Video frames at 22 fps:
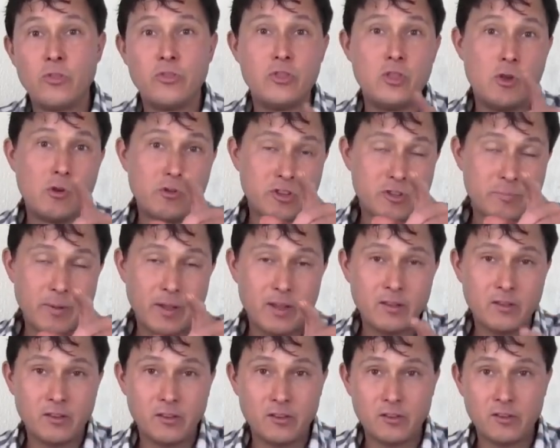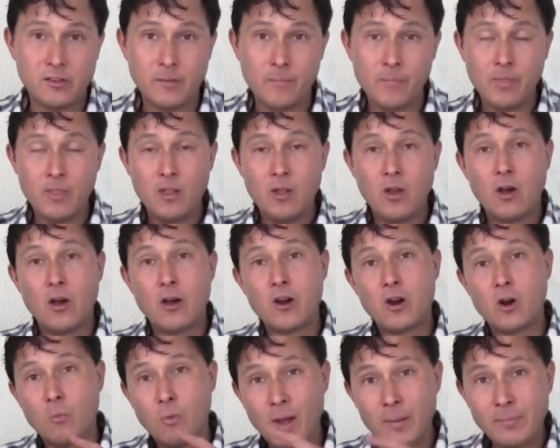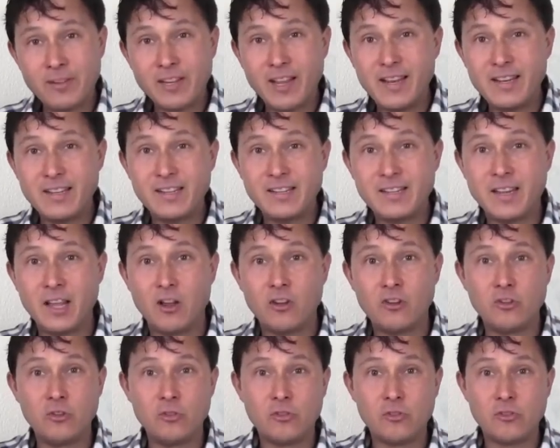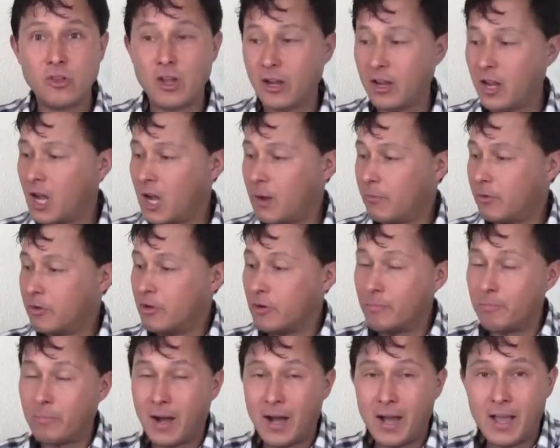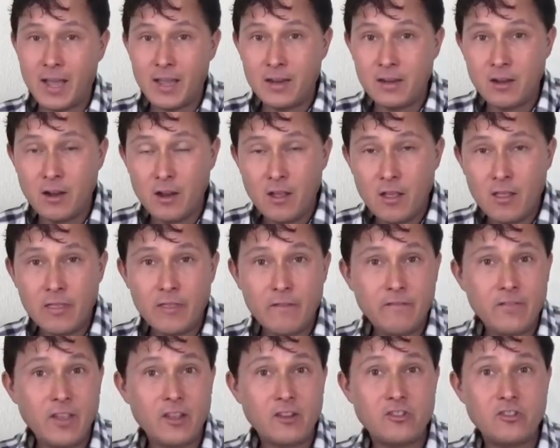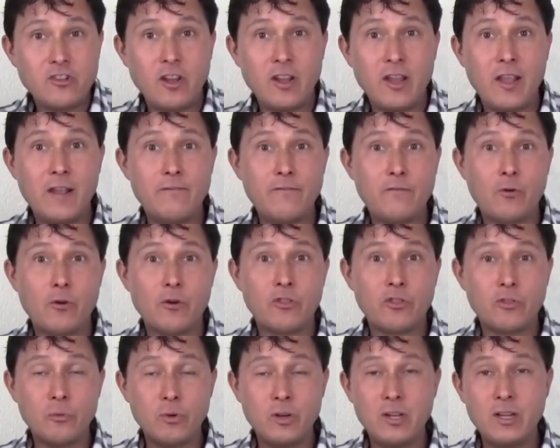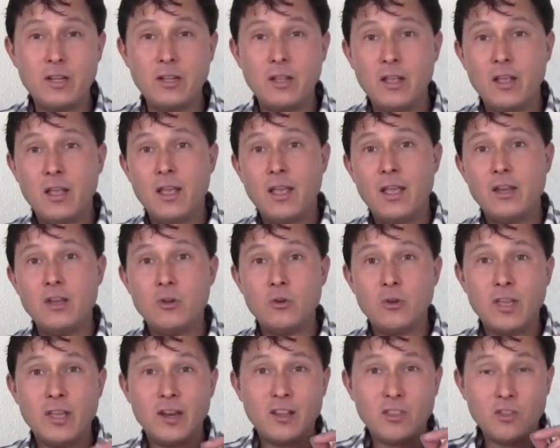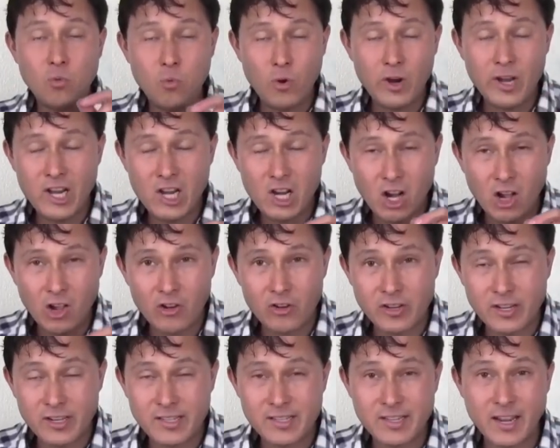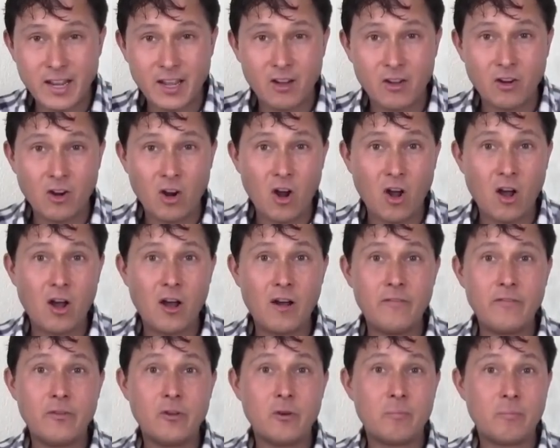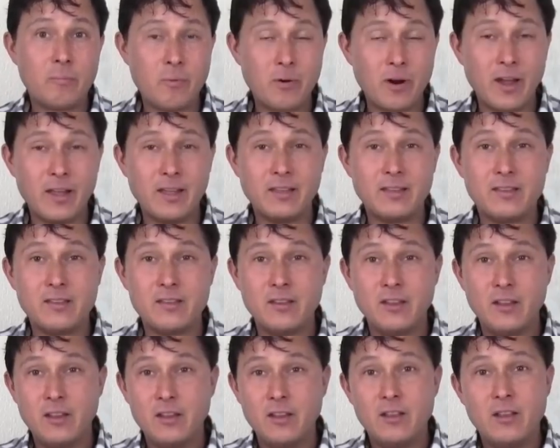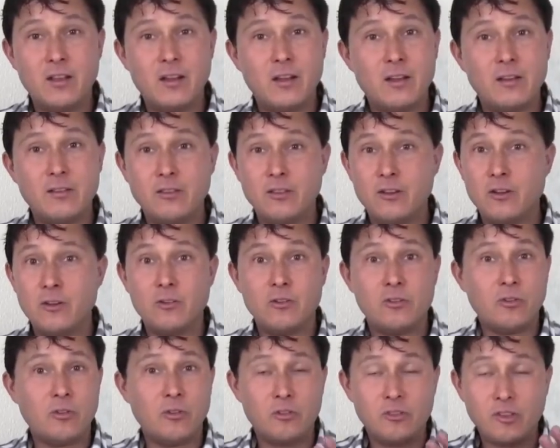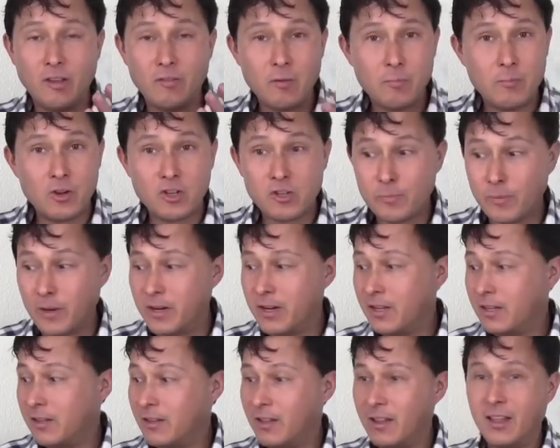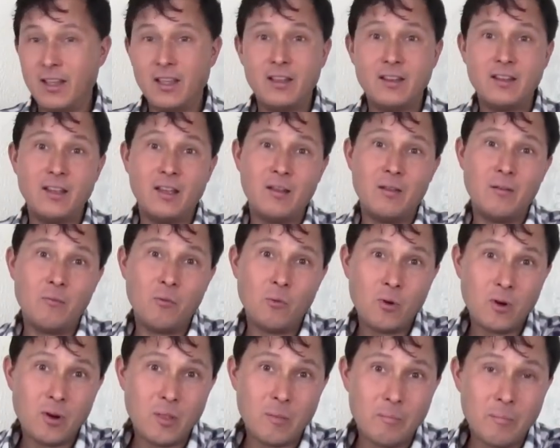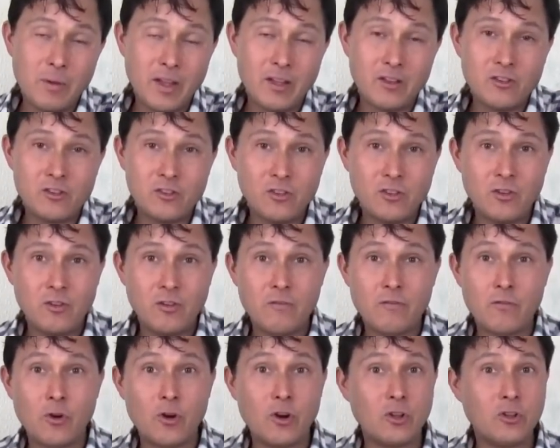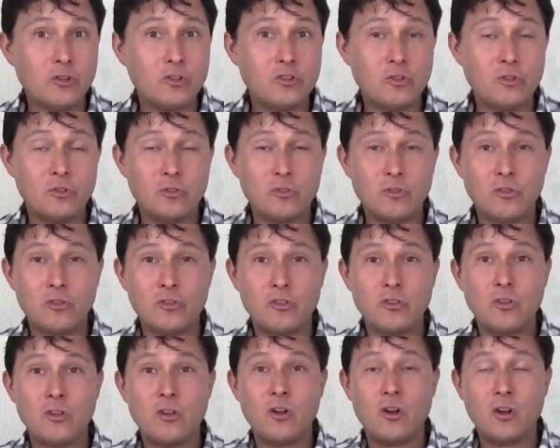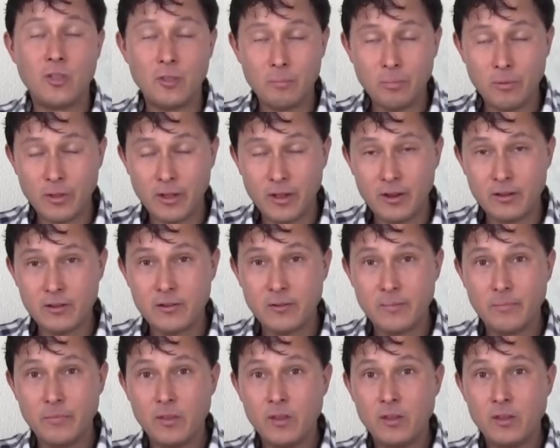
with no spaces, on our website, DiscountJuicers.com, when you're buying the VSJ843, and you'll get a $20 discount off your price. You know, so save the most money and get one of the best vertical juicers on the planet.